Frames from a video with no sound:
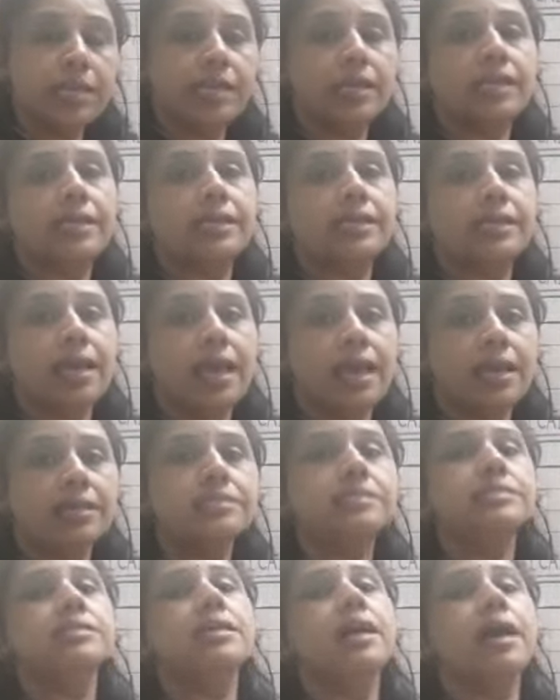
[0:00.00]
it
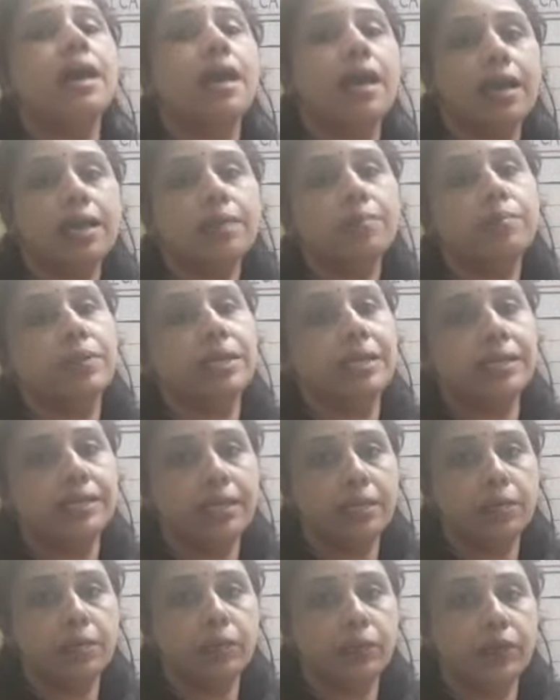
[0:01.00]
has high
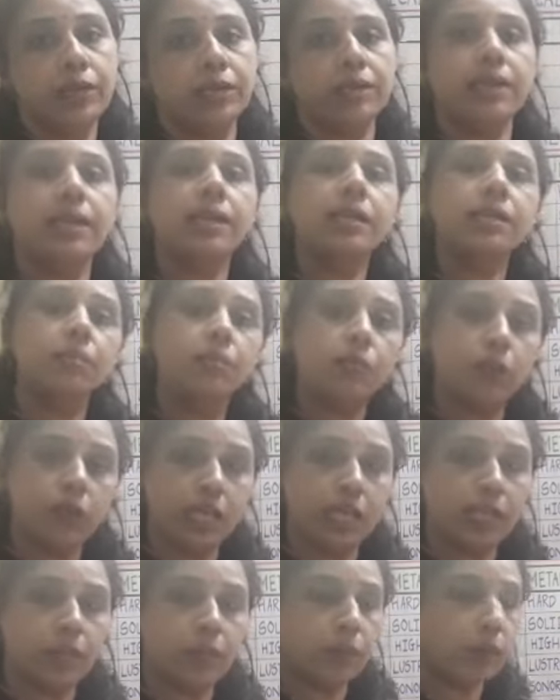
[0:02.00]
melting point and
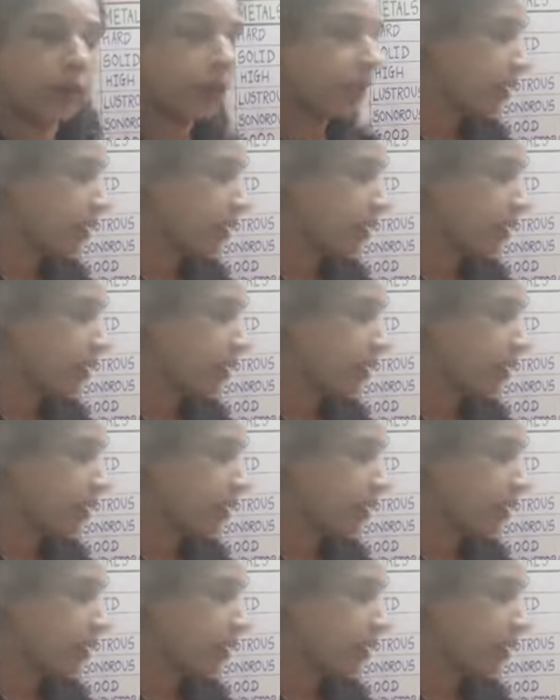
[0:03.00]
boiling point.